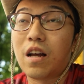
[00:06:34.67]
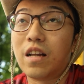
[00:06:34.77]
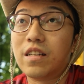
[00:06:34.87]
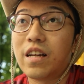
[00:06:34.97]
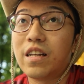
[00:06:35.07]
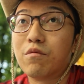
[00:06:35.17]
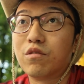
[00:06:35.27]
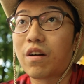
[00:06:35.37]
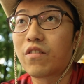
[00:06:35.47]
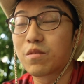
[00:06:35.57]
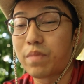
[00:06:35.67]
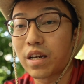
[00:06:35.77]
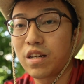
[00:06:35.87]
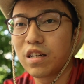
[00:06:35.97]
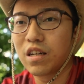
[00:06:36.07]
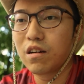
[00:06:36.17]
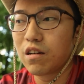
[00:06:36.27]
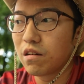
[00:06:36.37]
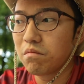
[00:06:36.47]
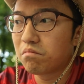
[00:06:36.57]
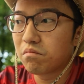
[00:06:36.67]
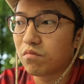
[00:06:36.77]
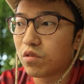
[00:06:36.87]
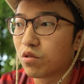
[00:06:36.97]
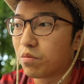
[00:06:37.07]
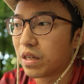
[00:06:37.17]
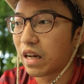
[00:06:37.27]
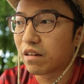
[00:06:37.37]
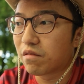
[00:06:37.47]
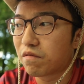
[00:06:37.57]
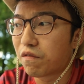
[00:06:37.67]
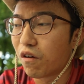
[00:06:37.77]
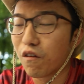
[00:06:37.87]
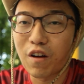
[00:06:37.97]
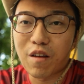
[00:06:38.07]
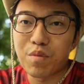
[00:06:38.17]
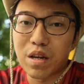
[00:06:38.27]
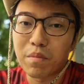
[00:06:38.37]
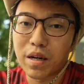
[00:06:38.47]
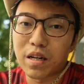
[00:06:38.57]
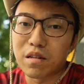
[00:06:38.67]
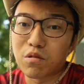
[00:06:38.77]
and then he will drive us back here, which will be like 4–5 PM by then.